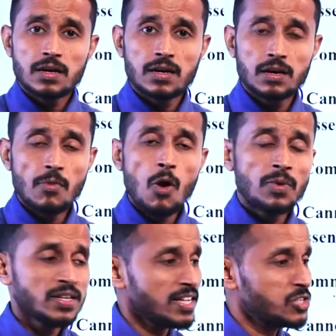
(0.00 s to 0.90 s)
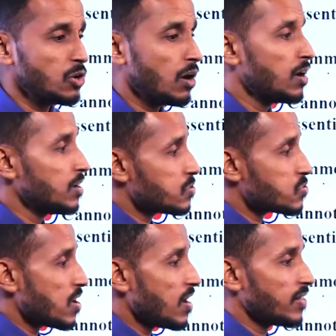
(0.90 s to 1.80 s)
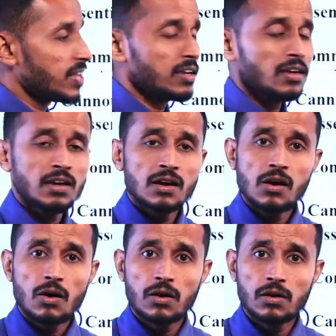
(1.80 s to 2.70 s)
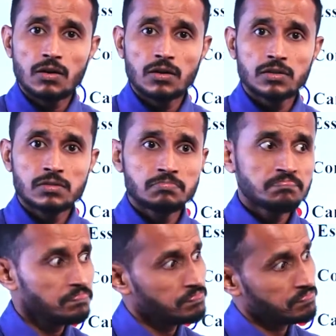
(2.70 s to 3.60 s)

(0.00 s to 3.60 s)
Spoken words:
a moment that you're traveling on